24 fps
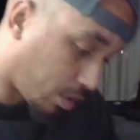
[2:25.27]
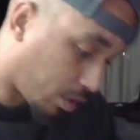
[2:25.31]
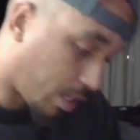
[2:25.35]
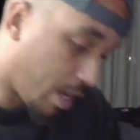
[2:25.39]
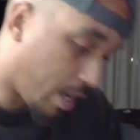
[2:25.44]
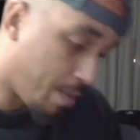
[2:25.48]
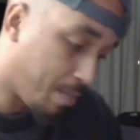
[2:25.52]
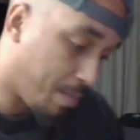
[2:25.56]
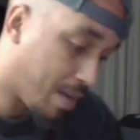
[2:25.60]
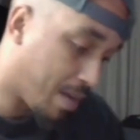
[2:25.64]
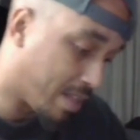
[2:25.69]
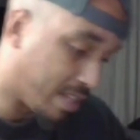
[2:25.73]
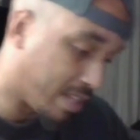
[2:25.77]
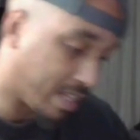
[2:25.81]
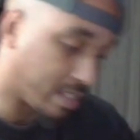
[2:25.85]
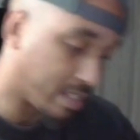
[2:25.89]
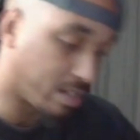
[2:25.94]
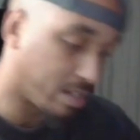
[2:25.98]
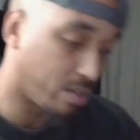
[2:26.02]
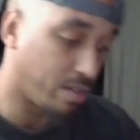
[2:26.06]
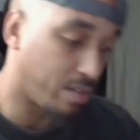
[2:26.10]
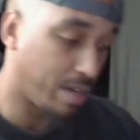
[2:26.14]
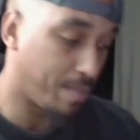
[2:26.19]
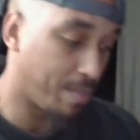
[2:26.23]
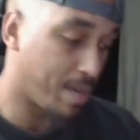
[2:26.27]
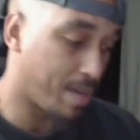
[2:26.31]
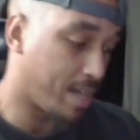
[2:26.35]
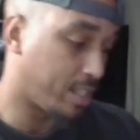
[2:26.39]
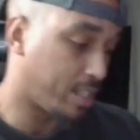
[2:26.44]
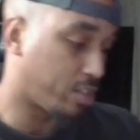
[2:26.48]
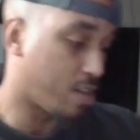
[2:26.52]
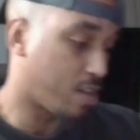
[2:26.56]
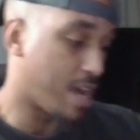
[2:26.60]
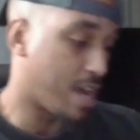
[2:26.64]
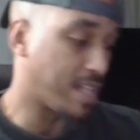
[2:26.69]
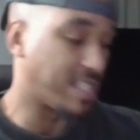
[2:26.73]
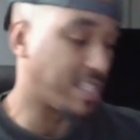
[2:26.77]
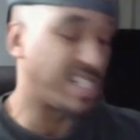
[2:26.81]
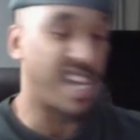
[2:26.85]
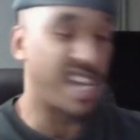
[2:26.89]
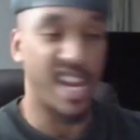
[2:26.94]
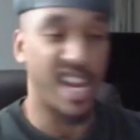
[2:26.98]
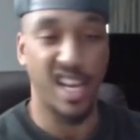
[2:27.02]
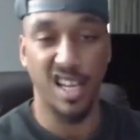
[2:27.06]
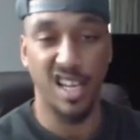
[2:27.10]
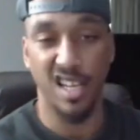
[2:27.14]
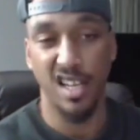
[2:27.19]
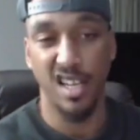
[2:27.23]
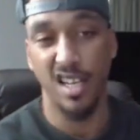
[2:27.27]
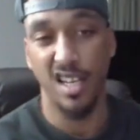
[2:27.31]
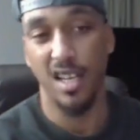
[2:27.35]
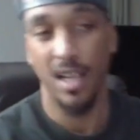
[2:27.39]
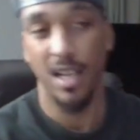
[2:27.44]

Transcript: Get me? I think Tony might try a ting.